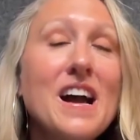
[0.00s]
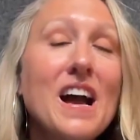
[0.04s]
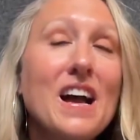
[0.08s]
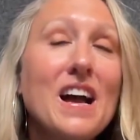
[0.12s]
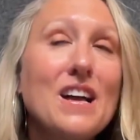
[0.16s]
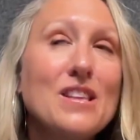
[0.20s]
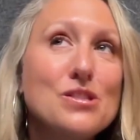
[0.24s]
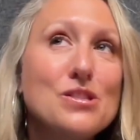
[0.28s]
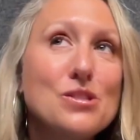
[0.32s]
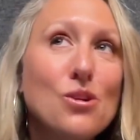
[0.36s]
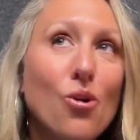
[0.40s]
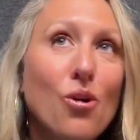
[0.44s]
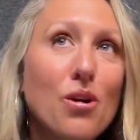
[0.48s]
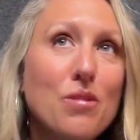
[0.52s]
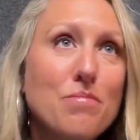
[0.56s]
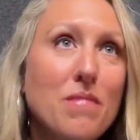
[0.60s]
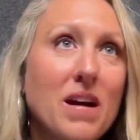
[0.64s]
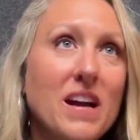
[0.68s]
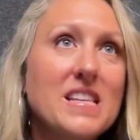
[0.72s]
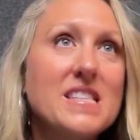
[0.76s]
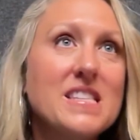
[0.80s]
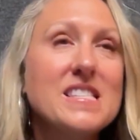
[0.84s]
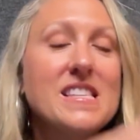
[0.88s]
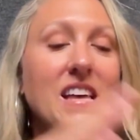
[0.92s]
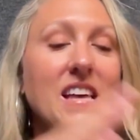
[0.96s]
And so in
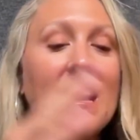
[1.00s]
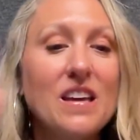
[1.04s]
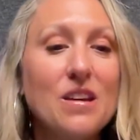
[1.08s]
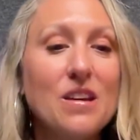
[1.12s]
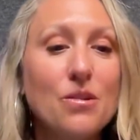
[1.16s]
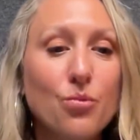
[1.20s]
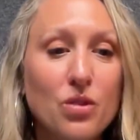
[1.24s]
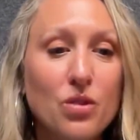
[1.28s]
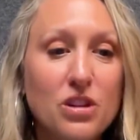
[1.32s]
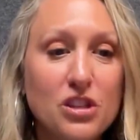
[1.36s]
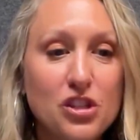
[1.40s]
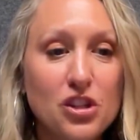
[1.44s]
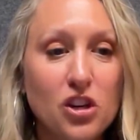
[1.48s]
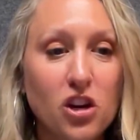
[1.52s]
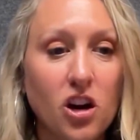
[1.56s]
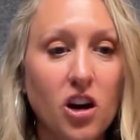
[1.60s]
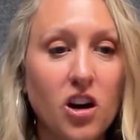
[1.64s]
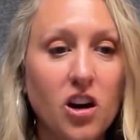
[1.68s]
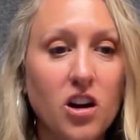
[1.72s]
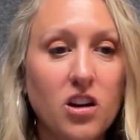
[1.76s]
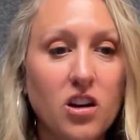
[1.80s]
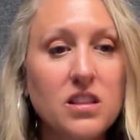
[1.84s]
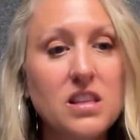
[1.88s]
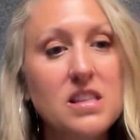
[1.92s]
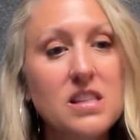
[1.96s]
my second
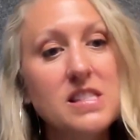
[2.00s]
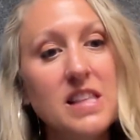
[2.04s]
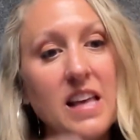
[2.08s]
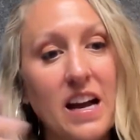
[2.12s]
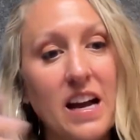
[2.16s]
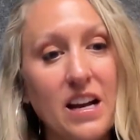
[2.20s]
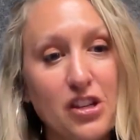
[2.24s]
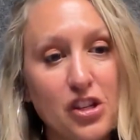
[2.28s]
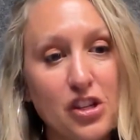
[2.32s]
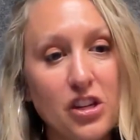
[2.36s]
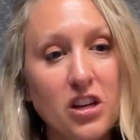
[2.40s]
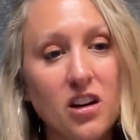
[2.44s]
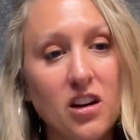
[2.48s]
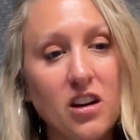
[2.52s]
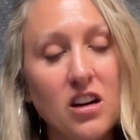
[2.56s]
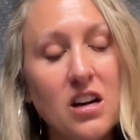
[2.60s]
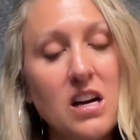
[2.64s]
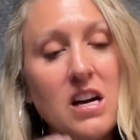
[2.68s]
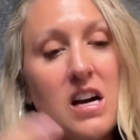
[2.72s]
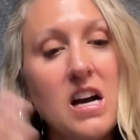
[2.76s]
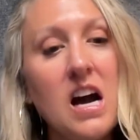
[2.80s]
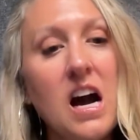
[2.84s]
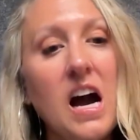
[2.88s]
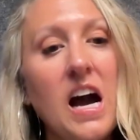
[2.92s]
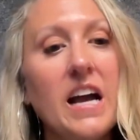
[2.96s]
winter this last year,
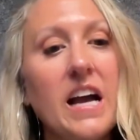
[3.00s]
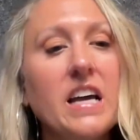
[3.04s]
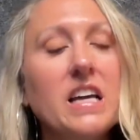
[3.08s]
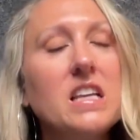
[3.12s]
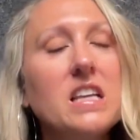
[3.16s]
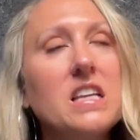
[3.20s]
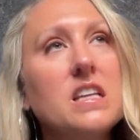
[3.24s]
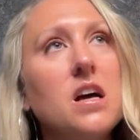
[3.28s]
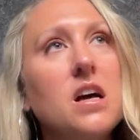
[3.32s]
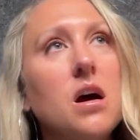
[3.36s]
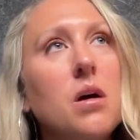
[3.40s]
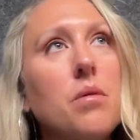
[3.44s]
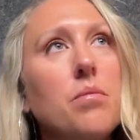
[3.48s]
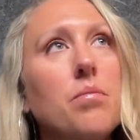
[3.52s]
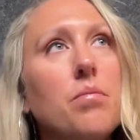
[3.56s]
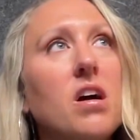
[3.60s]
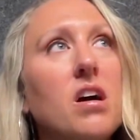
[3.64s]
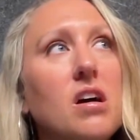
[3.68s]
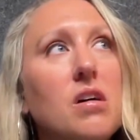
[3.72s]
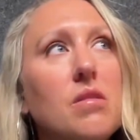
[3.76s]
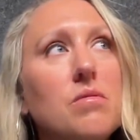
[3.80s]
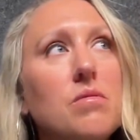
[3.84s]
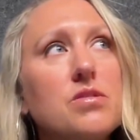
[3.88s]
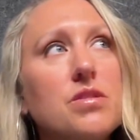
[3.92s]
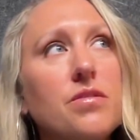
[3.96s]
I ended up
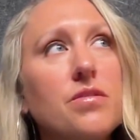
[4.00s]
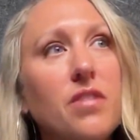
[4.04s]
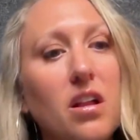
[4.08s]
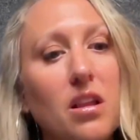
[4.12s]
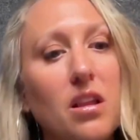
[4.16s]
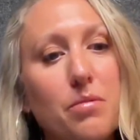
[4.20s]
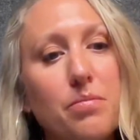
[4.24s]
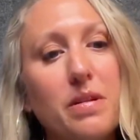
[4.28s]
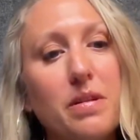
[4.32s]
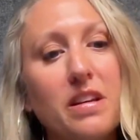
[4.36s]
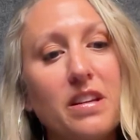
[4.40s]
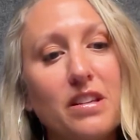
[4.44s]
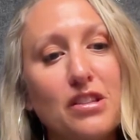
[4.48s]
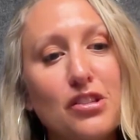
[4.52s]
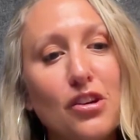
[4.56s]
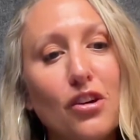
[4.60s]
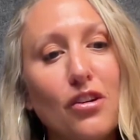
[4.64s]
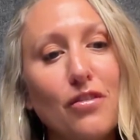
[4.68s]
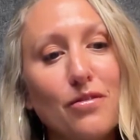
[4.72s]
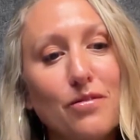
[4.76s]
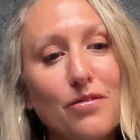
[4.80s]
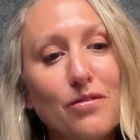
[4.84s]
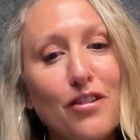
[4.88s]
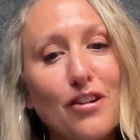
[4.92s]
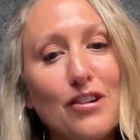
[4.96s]
um, developing
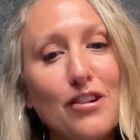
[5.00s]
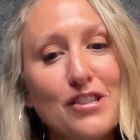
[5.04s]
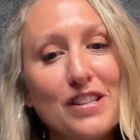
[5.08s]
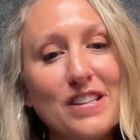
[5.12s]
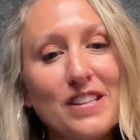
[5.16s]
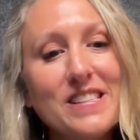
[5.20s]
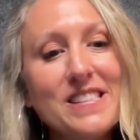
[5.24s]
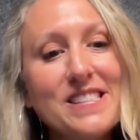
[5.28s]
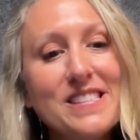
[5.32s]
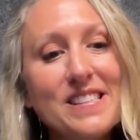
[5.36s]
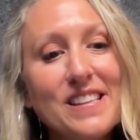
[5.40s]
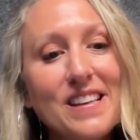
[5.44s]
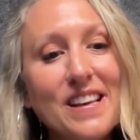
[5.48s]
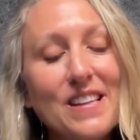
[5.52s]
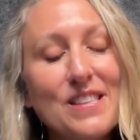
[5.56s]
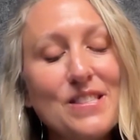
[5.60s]
adult versions.